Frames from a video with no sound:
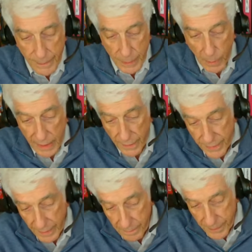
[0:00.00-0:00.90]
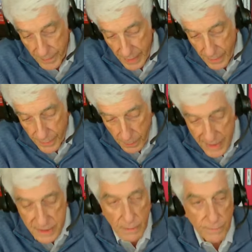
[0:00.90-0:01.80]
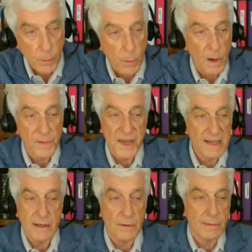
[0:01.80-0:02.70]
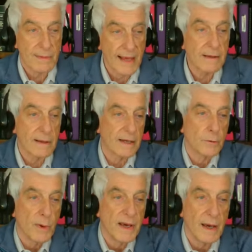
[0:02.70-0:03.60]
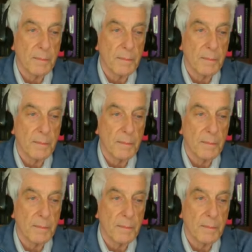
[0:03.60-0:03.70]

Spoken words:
Well, the rest of the world doesn't think that way.